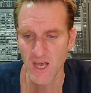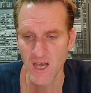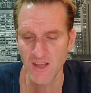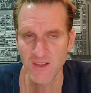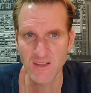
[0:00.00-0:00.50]

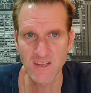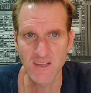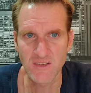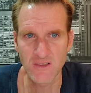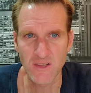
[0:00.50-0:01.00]

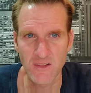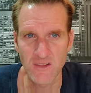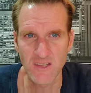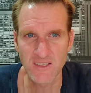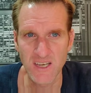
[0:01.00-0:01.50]

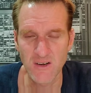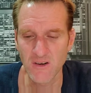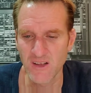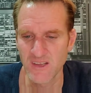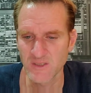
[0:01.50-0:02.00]
The
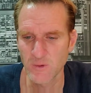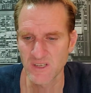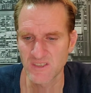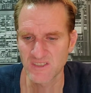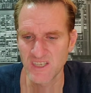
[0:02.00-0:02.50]
ticker on this one
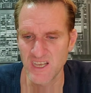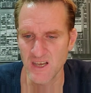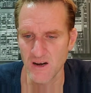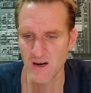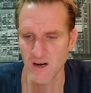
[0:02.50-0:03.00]
is
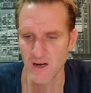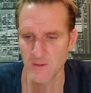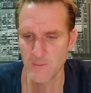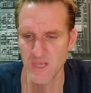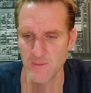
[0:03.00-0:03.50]

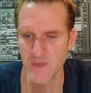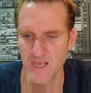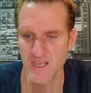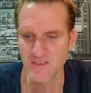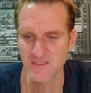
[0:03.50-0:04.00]

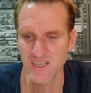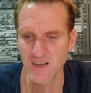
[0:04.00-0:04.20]
CRBP,